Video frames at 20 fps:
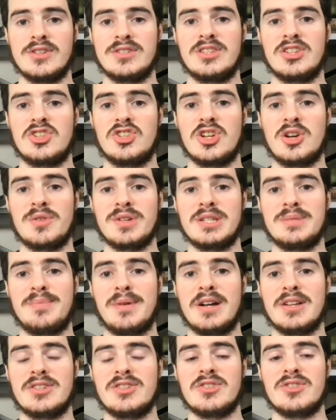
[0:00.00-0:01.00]
this show is
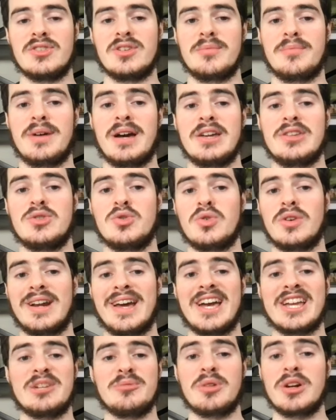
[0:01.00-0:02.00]
sponsored by
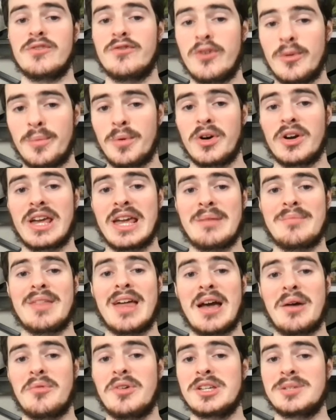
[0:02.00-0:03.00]
DoorDash. And what a football game
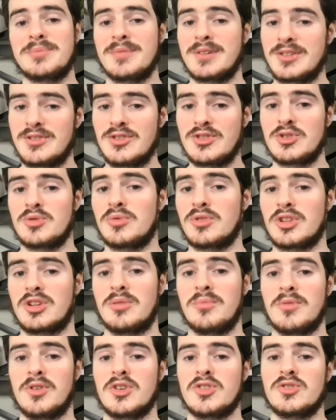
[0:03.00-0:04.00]
that was. But as usual, the
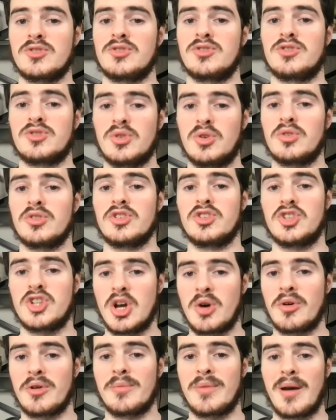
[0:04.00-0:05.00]
commercials stole the show
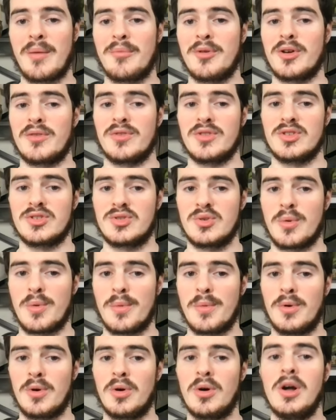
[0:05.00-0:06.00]
in my book for the Super
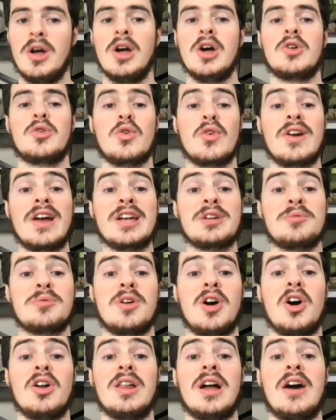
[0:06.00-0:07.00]
Bowl. DoorDash went
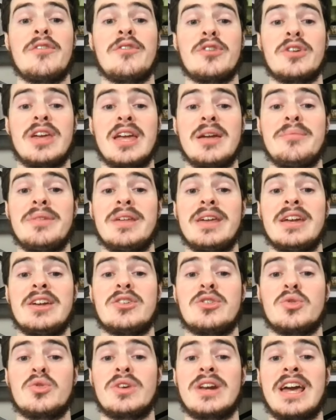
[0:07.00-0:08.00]
all out for game day, and
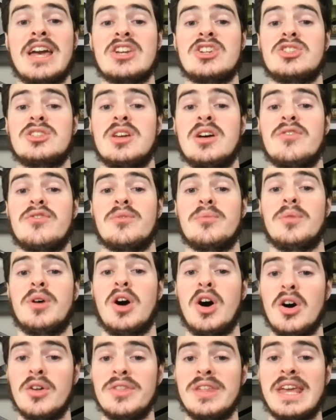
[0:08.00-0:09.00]
DoorDash stuff from
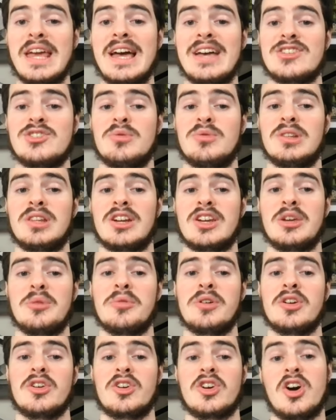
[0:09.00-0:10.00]
all the Azzle and Lucky
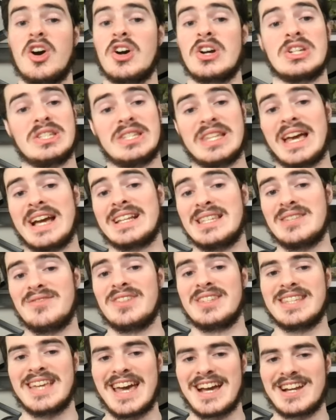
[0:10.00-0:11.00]
Winner, car, snacks, even
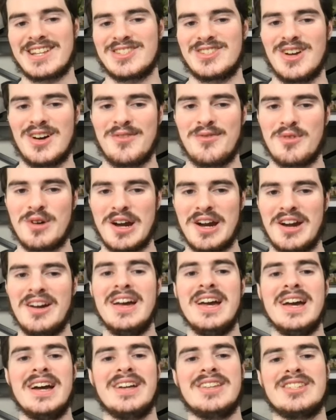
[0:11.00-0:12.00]
tax software.
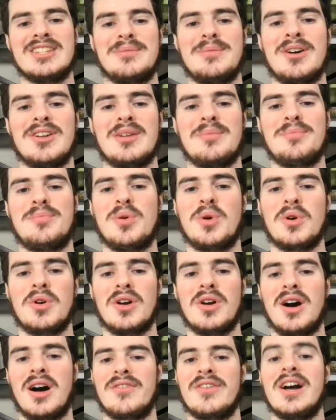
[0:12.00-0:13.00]
And somehow they pulled it
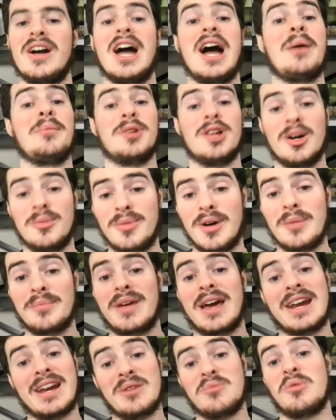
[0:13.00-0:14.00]
off. I'm a little bummed I
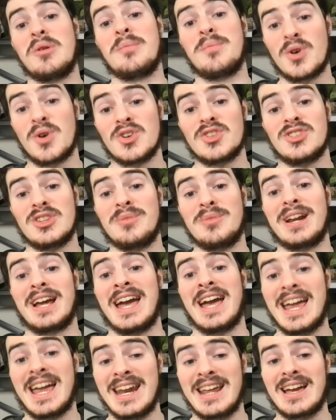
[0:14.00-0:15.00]
didn't win personally, but
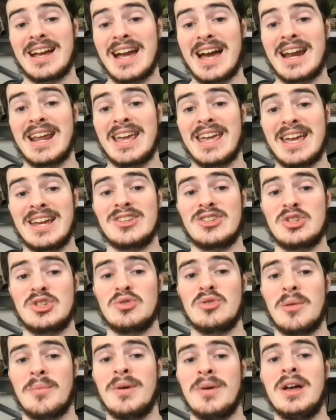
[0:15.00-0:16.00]
I got to hand it to
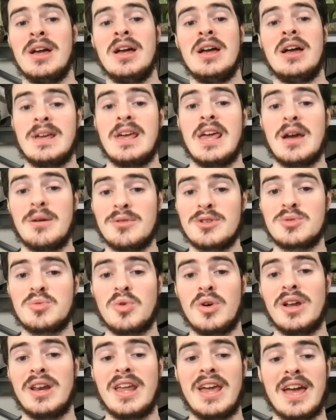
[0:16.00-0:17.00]
them. It was
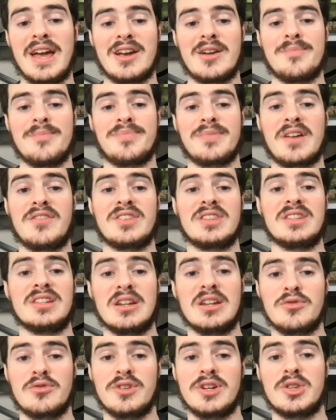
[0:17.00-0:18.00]
one heck of a
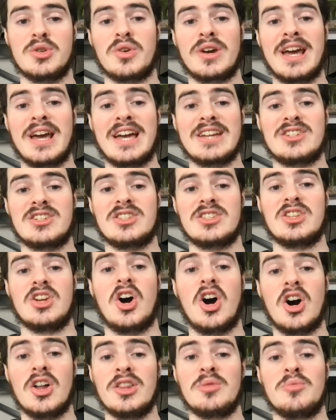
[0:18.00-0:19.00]
delivery. DoorDash is the
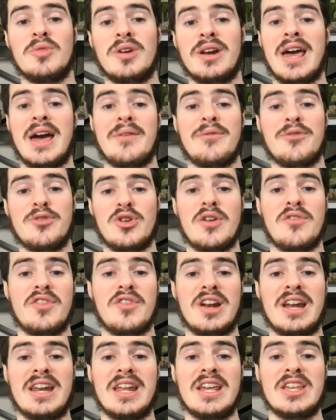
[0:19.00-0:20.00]
all-in-one app for your
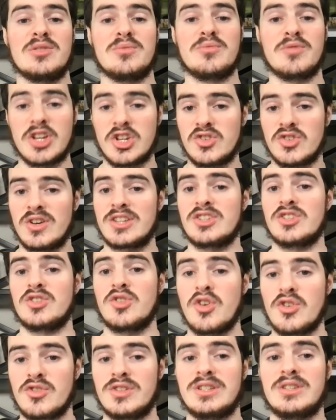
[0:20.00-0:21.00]
everyday needs, from restaurants and
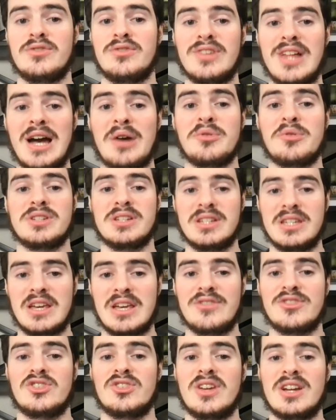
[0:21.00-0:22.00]
groceries to flowers and
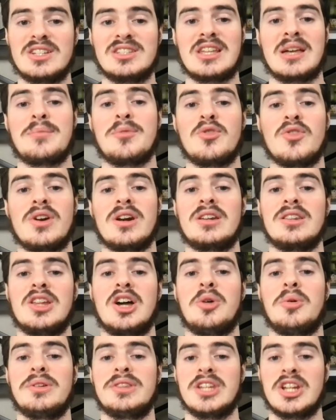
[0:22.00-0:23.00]
gifts. So next time you're running low
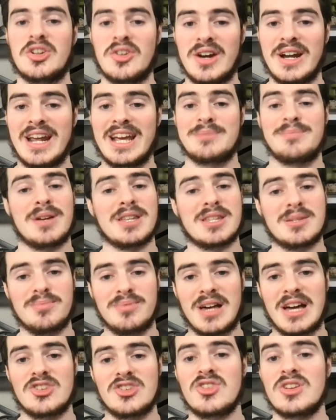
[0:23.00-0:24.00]
on dinner ideas, pet
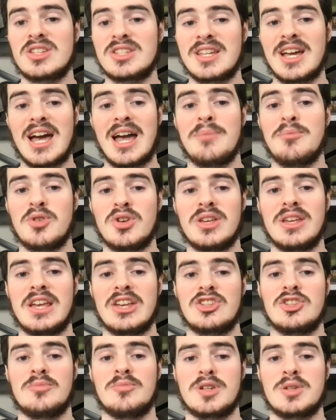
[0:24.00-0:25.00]
supplies, just time, you can get
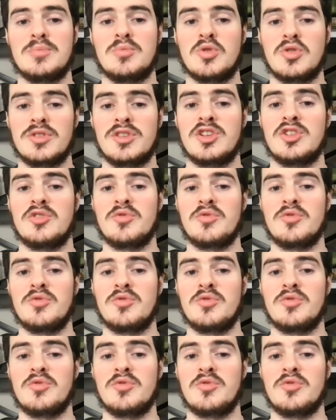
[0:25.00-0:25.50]
so much more than you